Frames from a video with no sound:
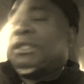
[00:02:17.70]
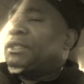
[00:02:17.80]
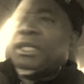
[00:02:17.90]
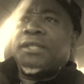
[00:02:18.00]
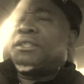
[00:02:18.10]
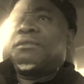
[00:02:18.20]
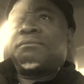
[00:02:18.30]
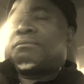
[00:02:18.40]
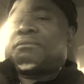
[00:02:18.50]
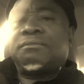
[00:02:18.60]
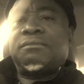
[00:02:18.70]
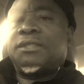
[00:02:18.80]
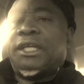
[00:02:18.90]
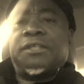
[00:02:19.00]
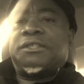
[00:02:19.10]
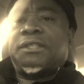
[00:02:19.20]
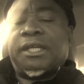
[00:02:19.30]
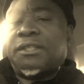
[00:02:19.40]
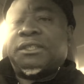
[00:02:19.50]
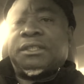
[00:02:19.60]
It's energy, energy,
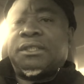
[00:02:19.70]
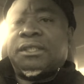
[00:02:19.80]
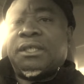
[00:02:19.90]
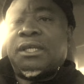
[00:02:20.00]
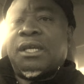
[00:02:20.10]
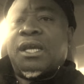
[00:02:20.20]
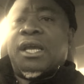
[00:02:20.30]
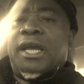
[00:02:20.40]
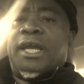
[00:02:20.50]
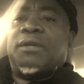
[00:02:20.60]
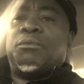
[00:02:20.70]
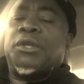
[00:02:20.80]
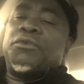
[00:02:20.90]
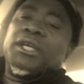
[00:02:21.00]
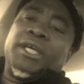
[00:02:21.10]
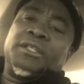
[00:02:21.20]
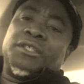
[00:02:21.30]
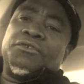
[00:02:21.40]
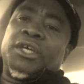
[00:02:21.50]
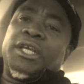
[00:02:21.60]
energy. And where do you get
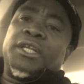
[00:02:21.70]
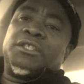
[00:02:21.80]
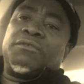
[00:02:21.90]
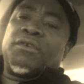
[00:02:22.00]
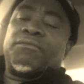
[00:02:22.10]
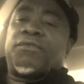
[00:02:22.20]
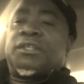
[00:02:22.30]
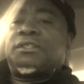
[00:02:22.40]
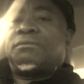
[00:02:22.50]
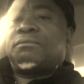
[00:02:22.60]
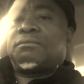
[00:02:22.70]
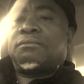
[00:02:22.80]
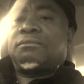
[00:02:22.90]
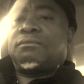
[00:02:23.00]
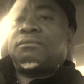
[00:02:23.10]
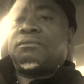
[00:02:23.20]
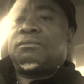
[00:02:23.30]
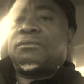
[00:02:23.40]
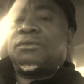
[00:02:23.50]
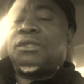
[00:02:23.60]
energy? You get energy from friction.
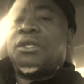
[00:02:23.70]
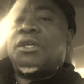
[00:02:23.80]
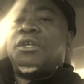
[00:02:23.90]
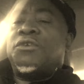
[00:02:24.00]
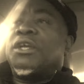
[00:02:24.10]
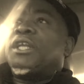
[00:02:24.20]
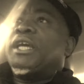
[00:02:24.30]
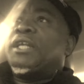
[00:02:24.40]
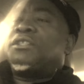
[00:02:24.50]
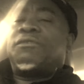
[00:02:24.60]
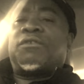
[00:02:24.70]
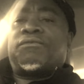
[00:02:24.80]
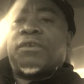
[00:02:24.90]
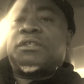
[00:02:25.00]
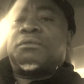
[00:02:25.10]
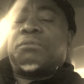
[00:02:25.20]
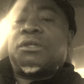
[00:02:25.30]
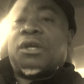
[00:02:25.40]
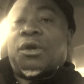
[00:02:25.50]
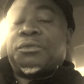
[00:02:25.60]
You get energy from friction,
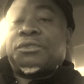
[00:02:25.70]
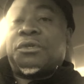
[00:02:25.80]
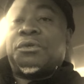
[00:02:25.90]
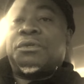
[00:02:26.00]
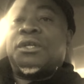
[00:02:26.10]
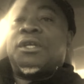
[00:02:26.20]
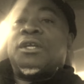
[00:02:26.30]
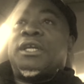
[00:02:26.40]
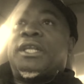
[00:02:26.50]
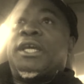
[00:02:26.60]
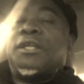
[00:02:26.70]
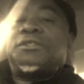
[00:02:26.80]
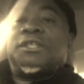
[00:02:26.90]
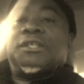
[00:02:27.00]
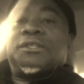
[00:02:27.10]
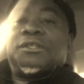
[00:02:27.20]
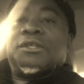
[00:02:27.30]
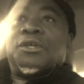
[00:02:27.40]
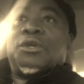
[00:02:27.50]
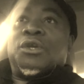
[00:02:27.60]
but also in energy,
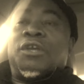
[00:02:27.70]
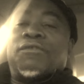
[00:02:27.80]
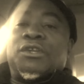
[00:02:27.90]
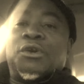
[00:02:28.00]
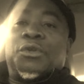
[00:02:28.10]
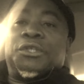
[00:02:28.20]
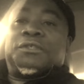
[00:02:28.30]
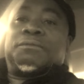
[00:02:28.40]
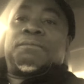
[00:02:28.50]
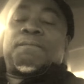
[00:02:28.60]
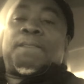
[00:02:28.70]
if you notice,